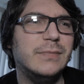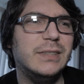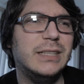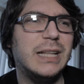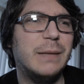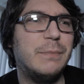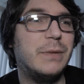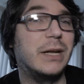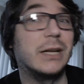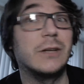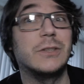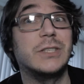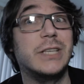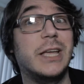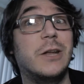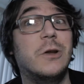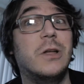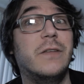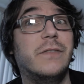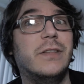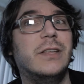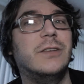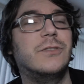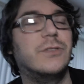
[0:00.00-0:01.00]
I'm not going to say I don't
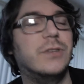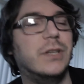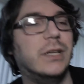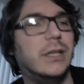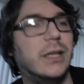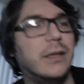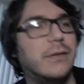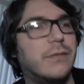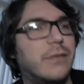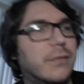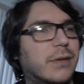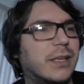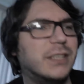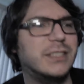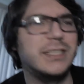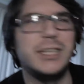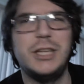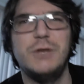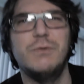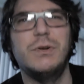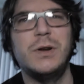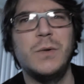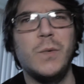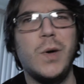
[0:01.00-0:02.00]
have interesting life, because then
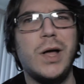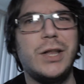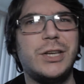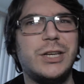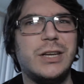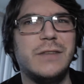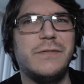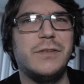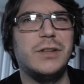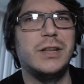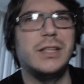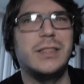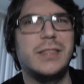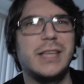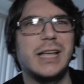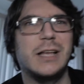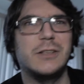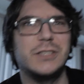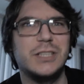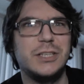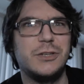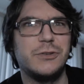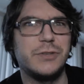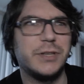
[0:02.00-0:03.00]
you wouldn't watch it if you didn't think it
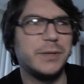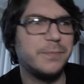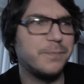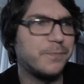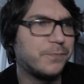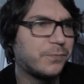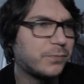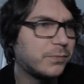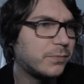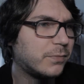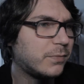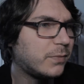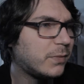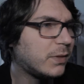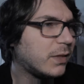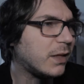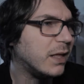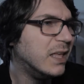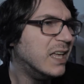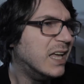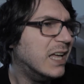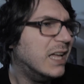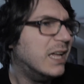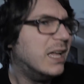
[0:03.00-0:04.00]
was interesting.
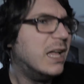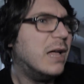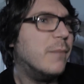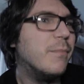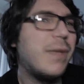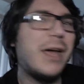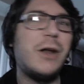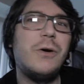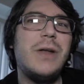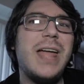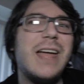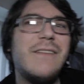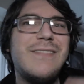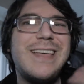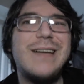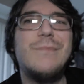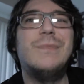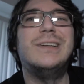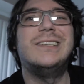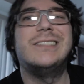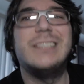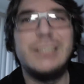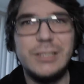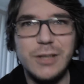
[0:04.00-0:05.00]
But I don't have that
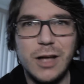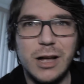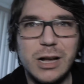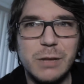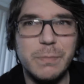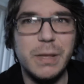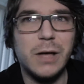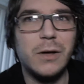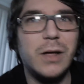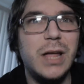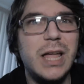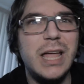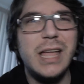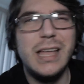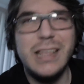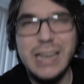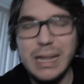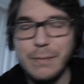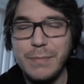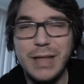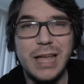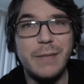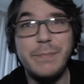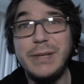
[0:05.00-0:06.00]
much to talk about.
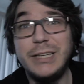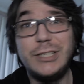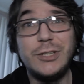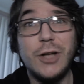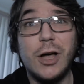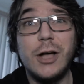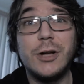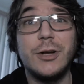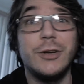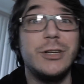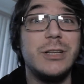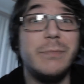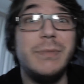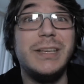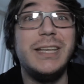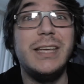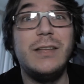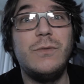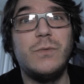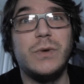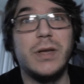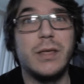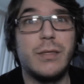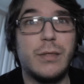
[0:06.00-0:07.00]
I'm not a big talker to
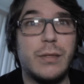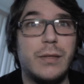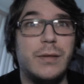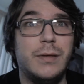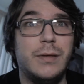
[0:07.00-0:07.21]
begin with.